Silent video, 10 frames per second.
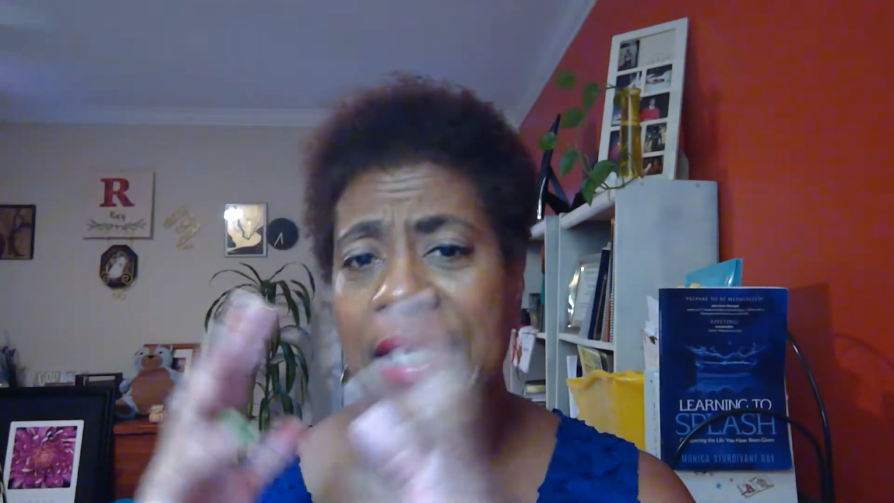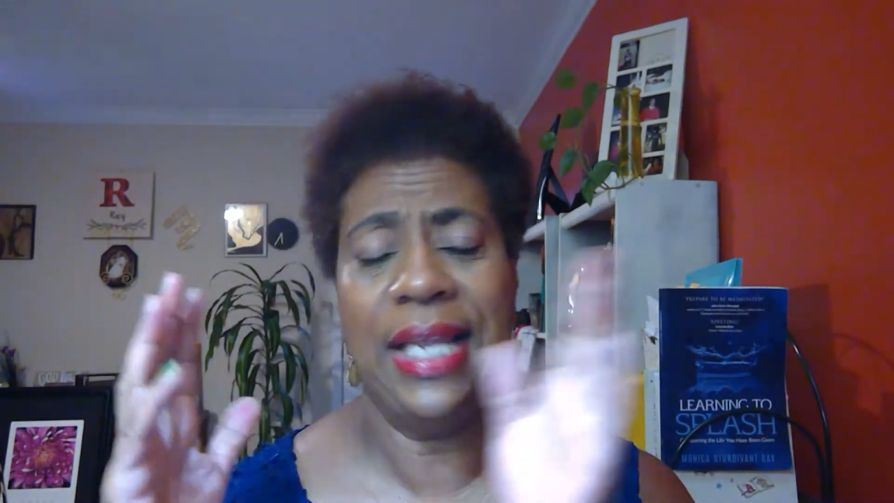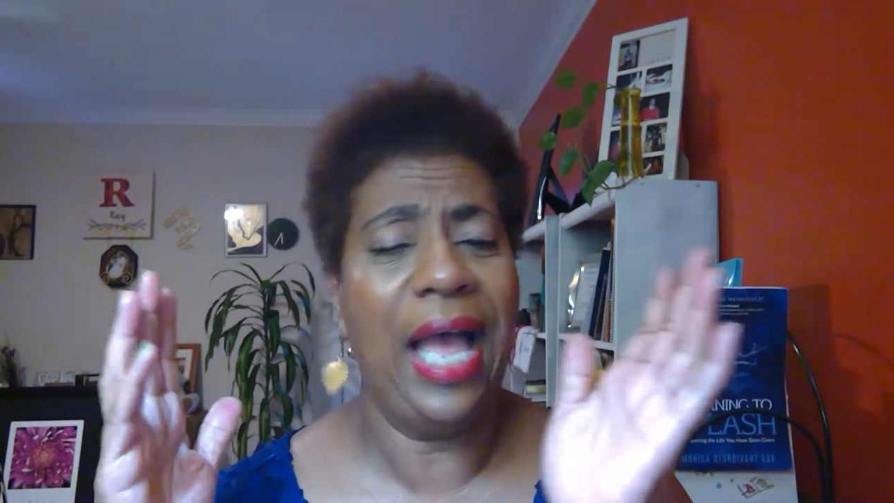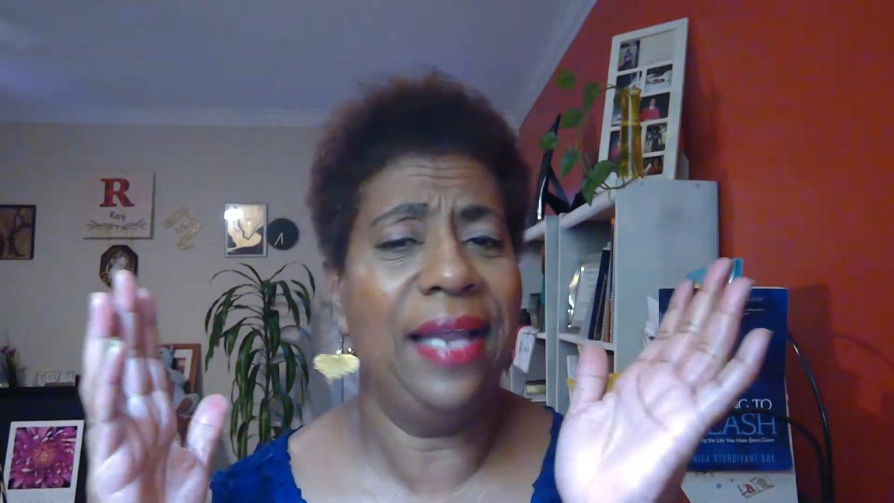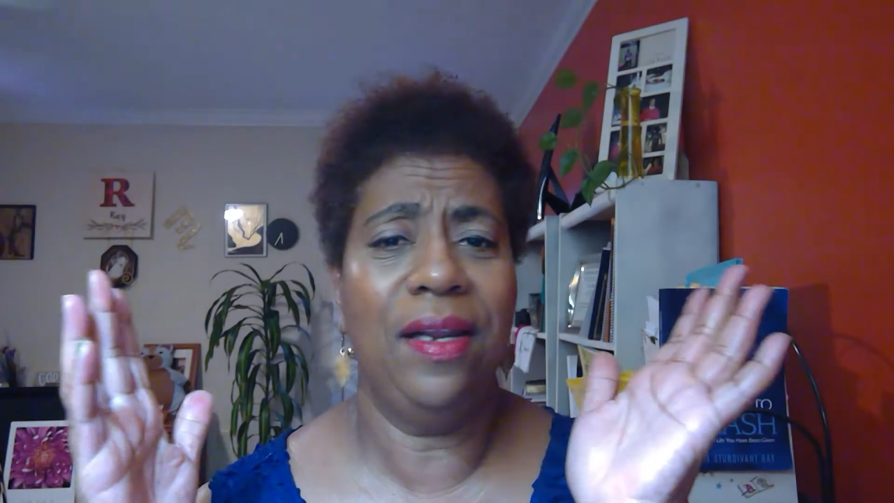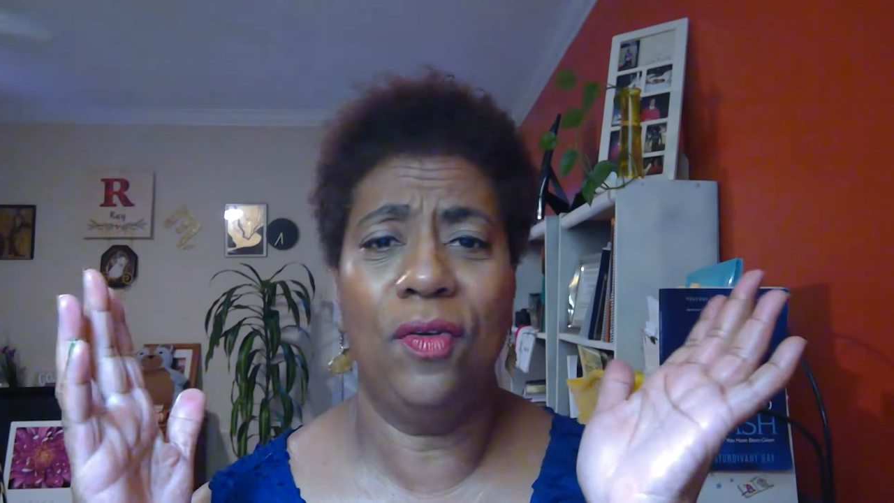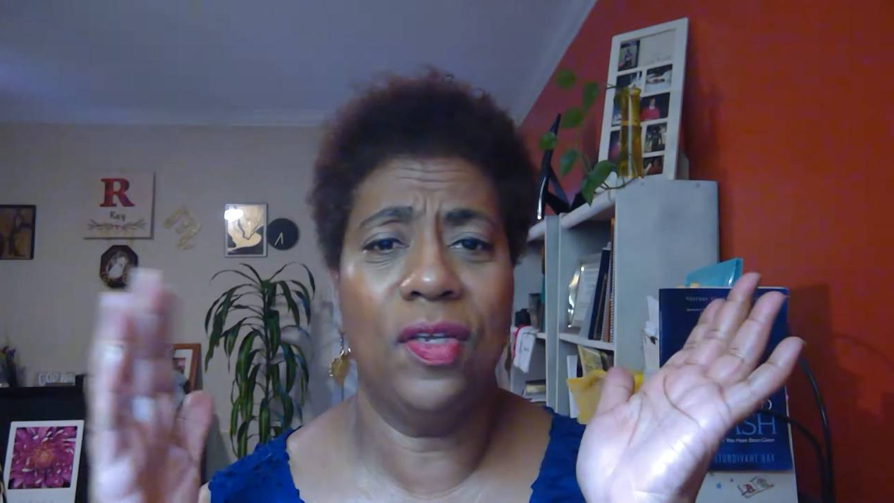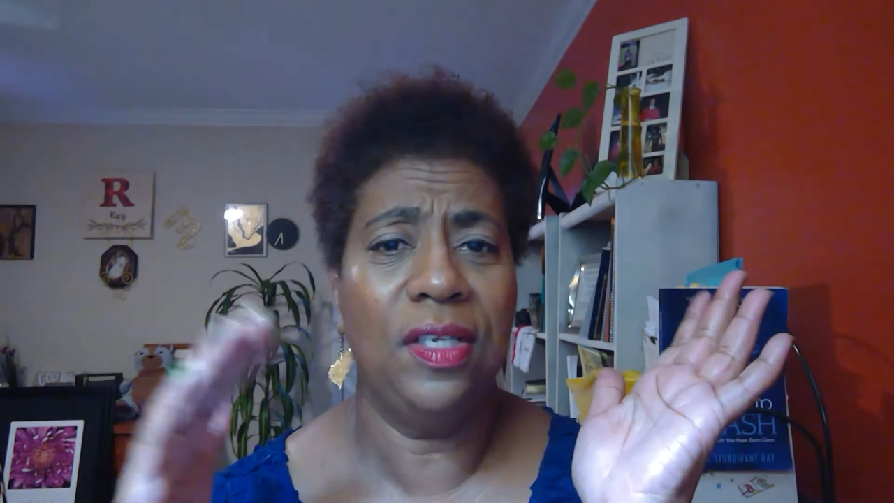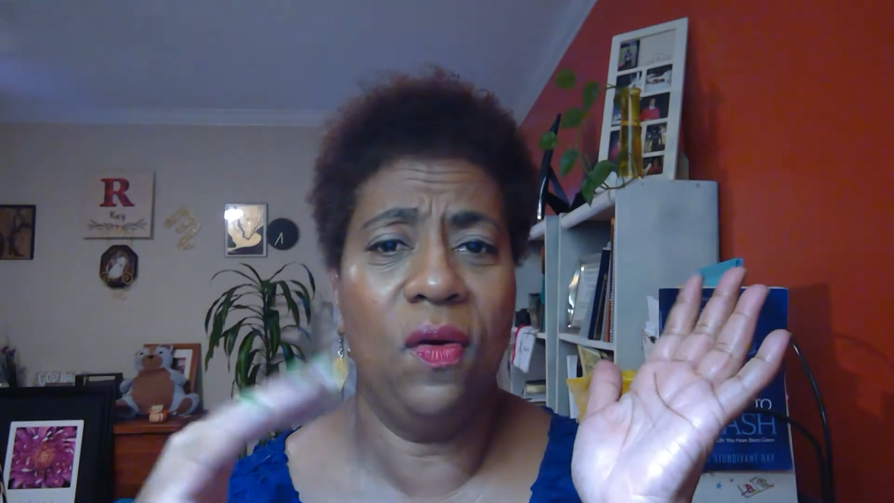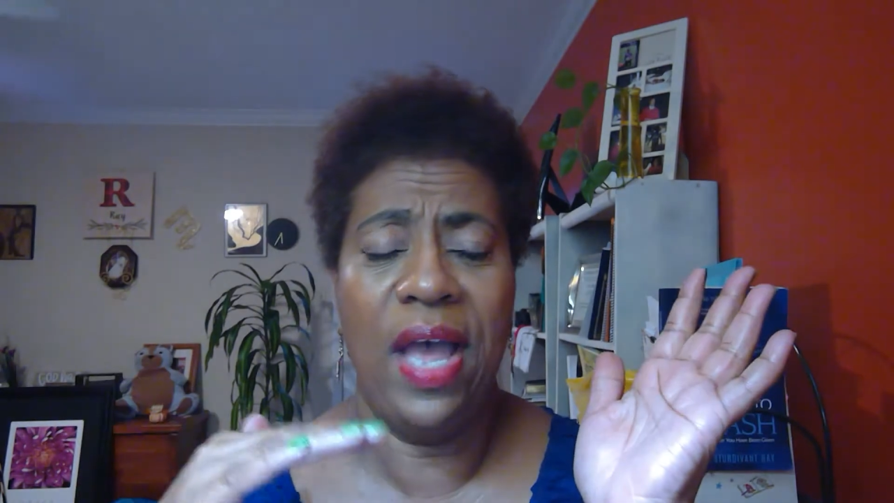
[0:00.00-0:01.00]
I know you
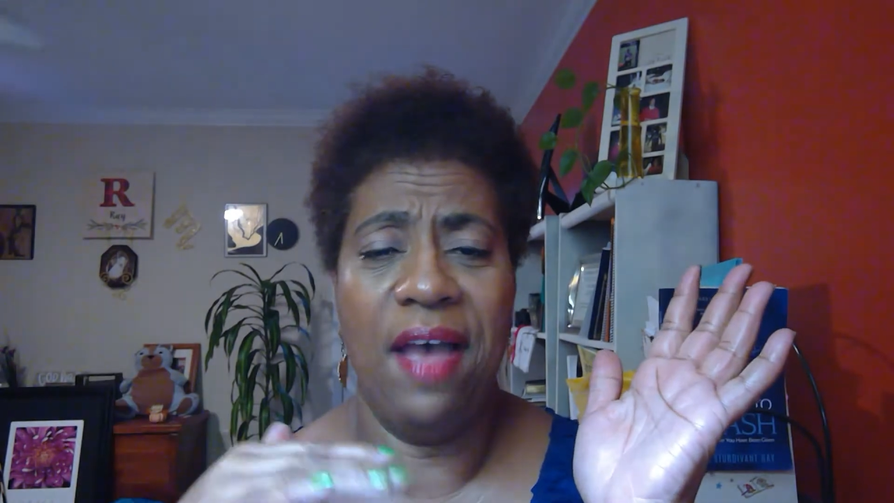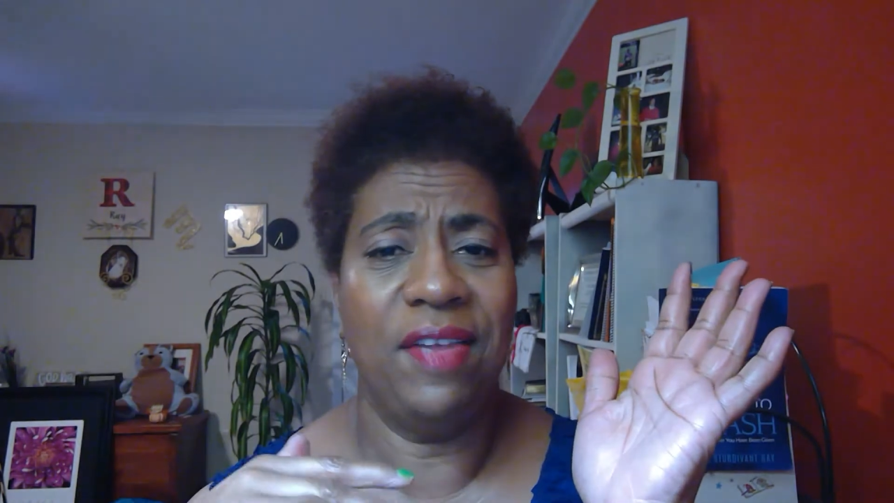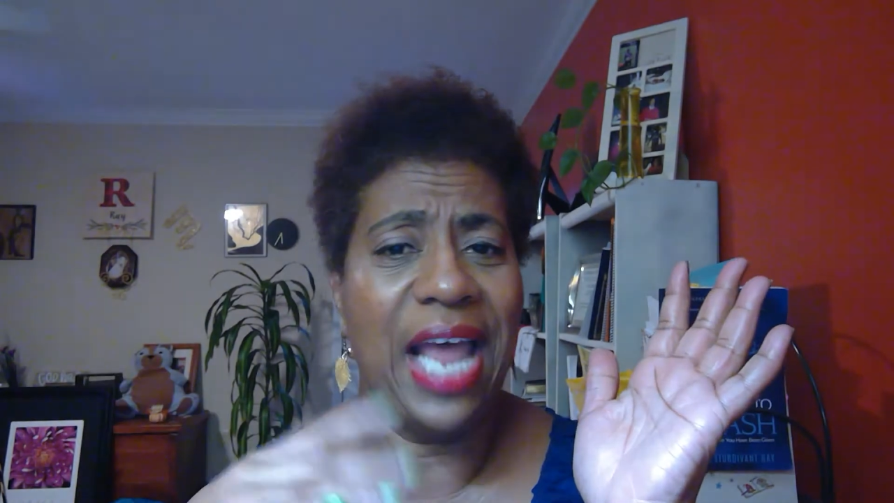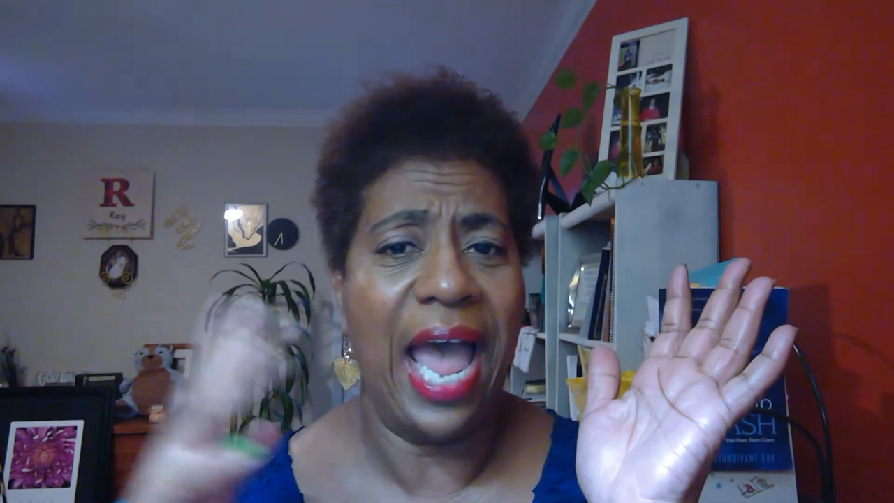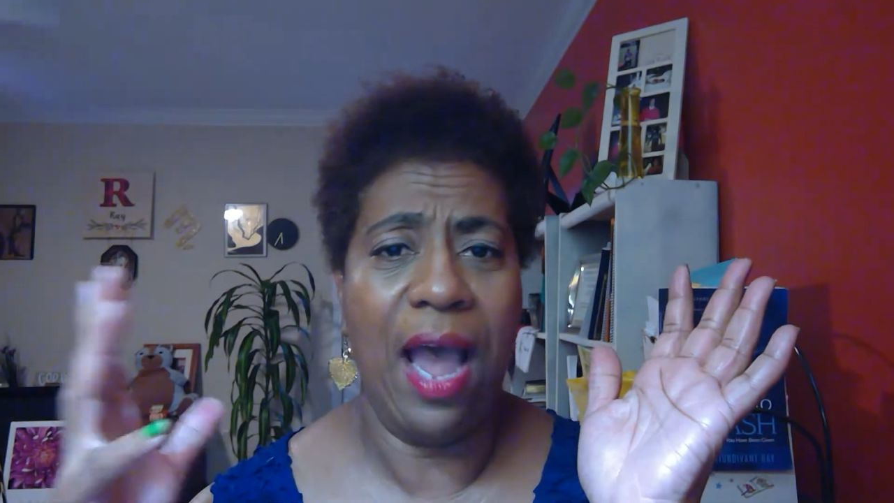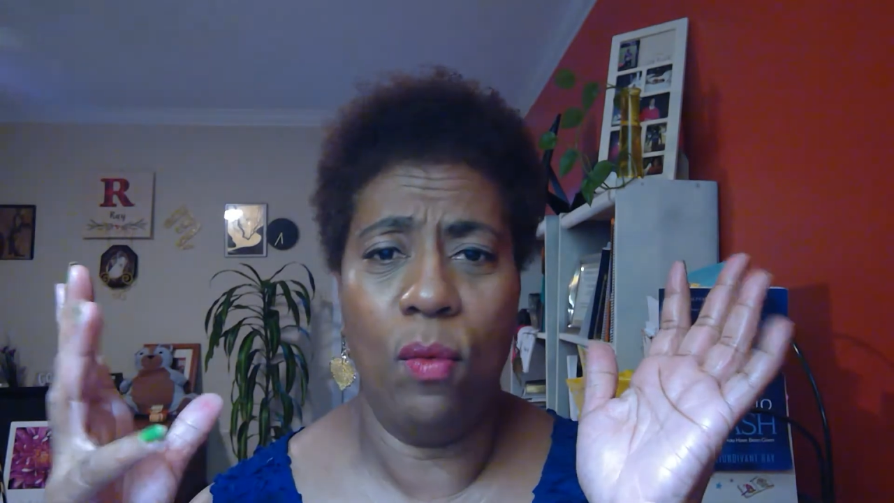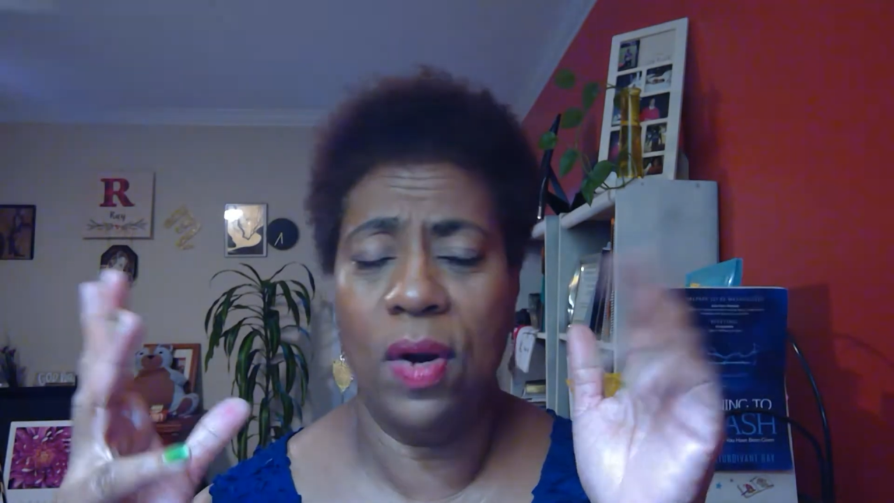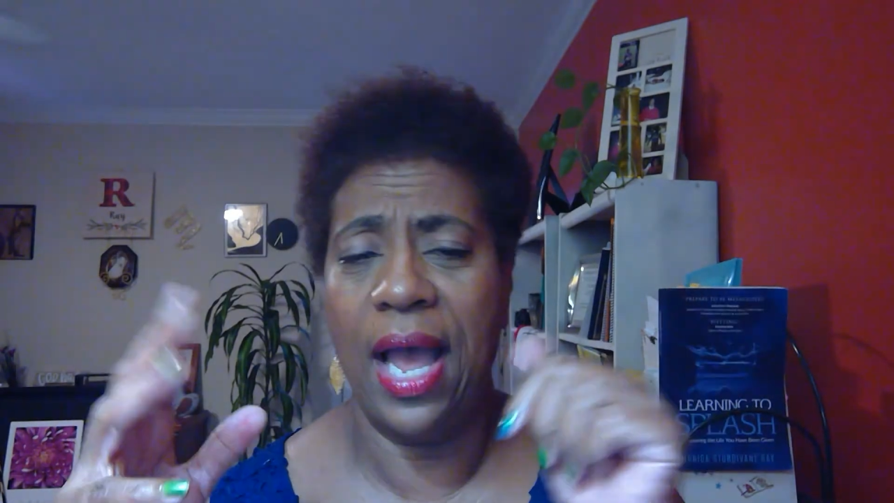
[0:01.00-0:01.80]
don't have an hour.